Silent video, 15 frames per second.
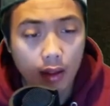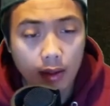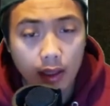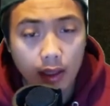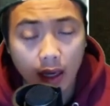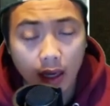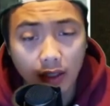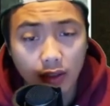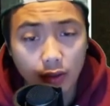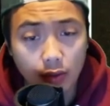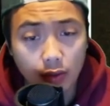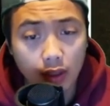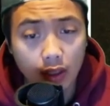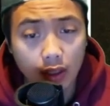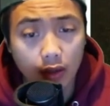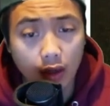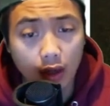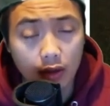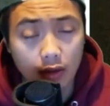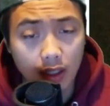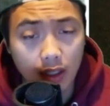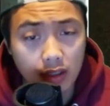I do think
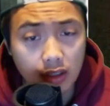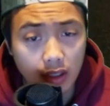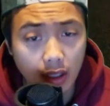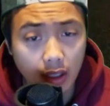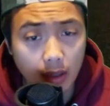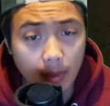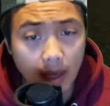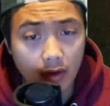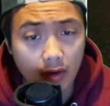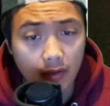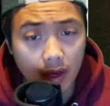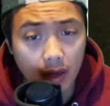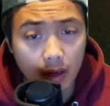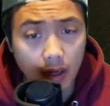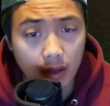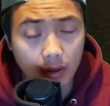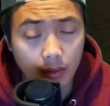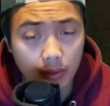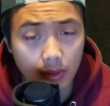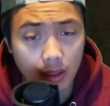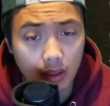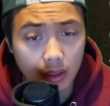Conor needs to get him out of there. I don't
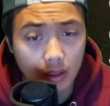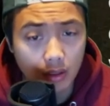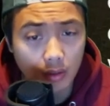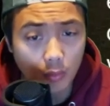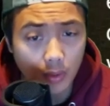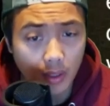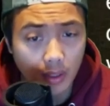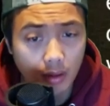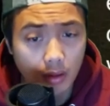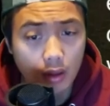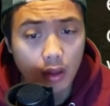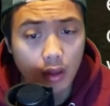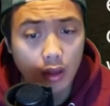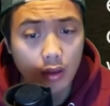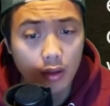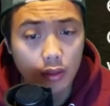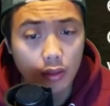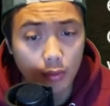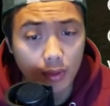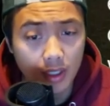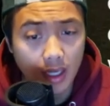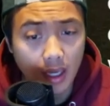think he can win
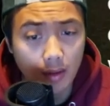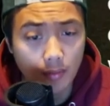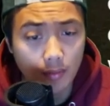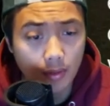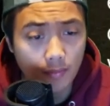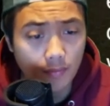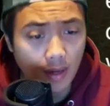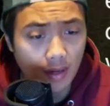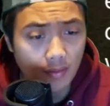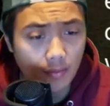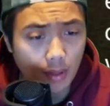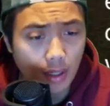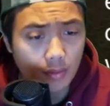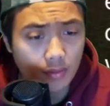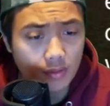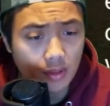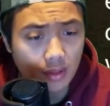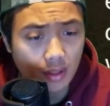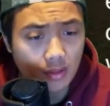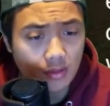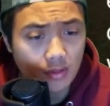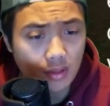3 out of the 5 rounds
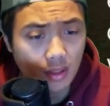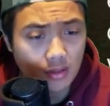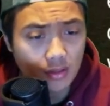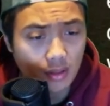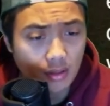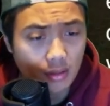against Dustin.